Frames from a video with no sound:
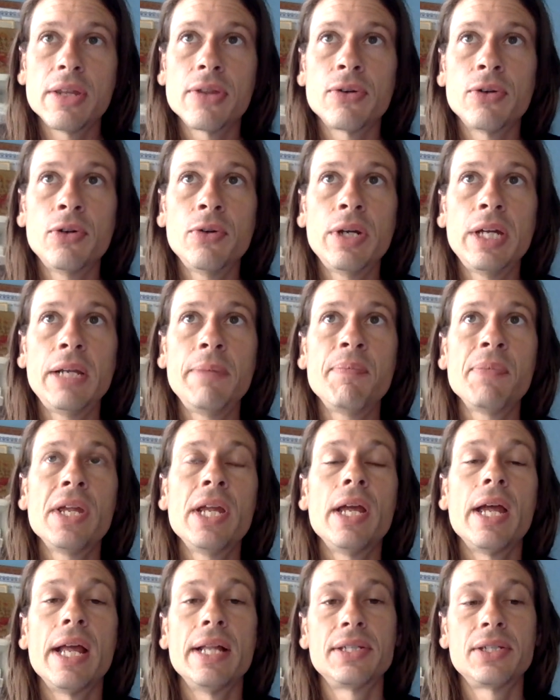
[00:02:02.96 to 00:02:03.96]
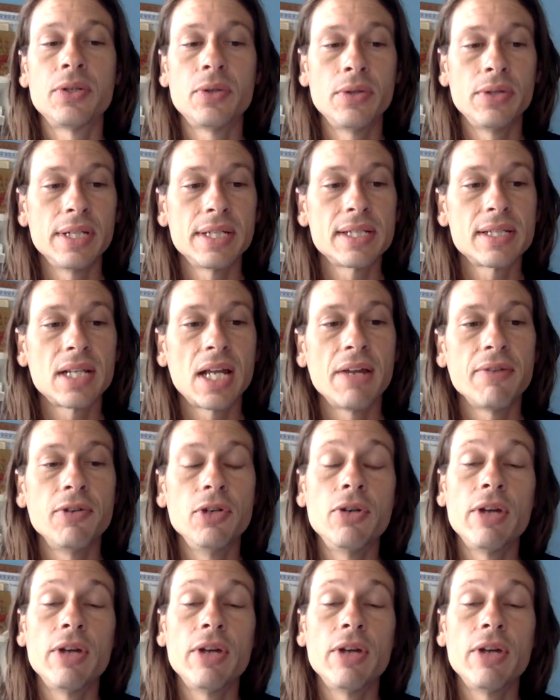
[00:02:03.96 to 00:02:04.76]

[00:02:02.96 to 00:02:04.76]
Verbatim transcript: through it. And so in this life,